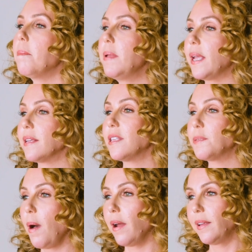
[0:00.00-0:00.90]
Because this
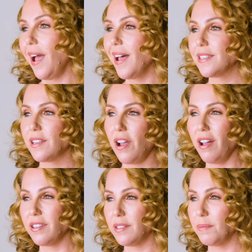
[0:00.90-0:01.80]
podcast
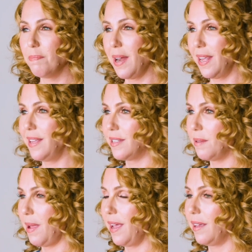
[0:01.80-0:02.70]
costs money to
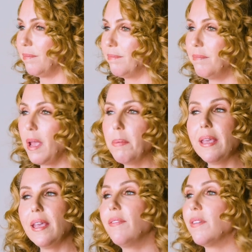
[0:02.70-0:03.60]
make, maybe
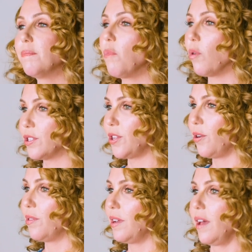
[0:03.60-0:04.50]
even more
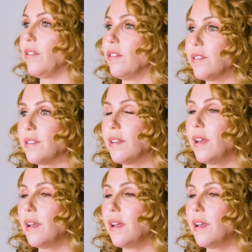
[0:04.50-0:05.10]
so than others.